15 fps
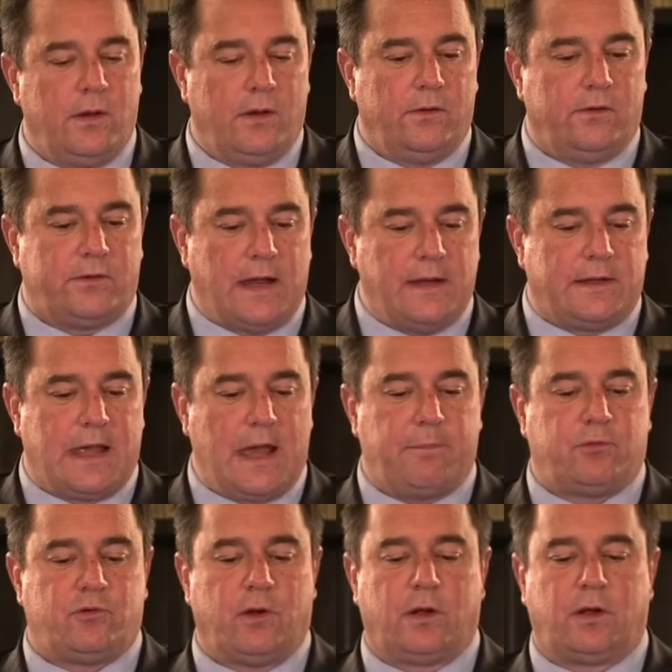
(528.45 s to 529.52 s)
state
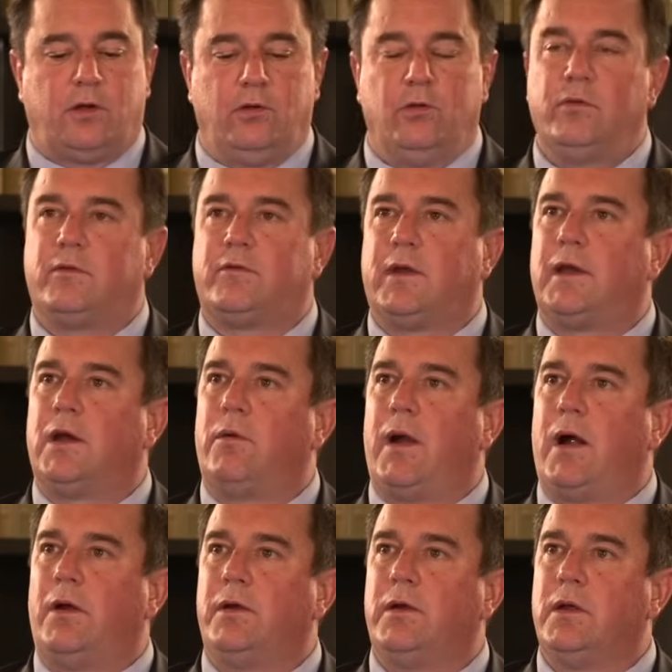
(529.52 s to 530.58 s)
capture accused sitting
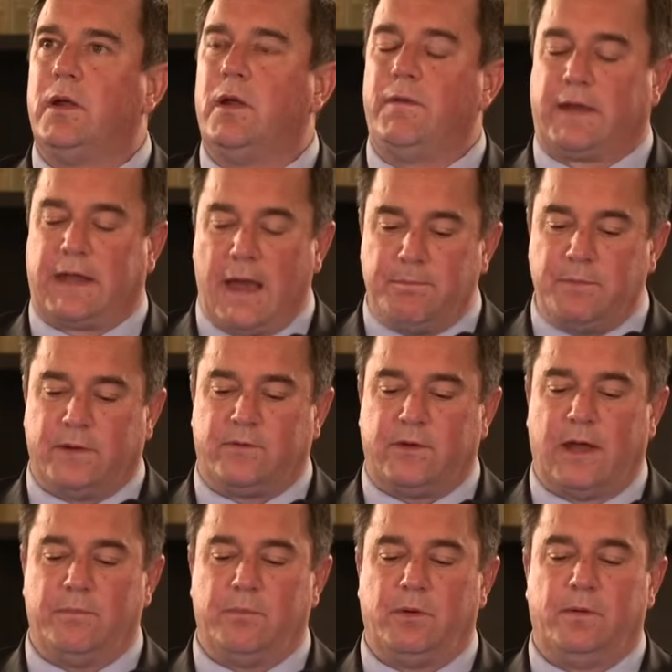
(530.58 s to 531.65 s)
around the cabinet
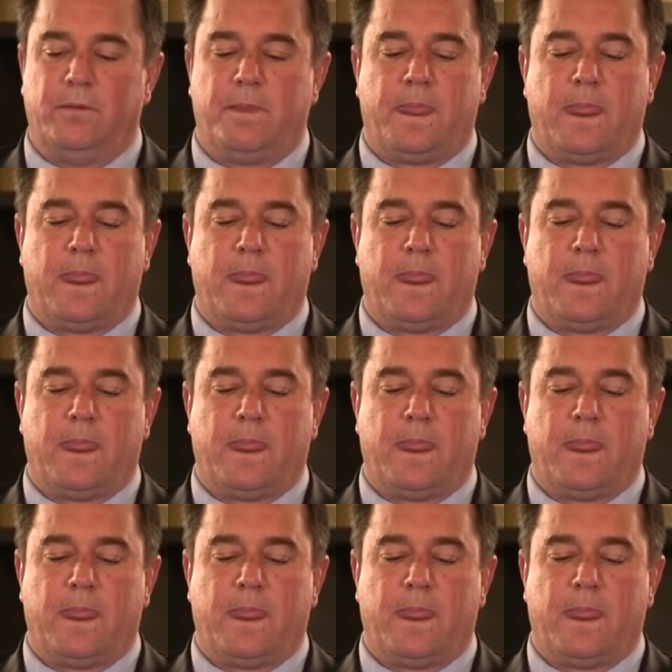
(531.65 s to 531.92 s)
table,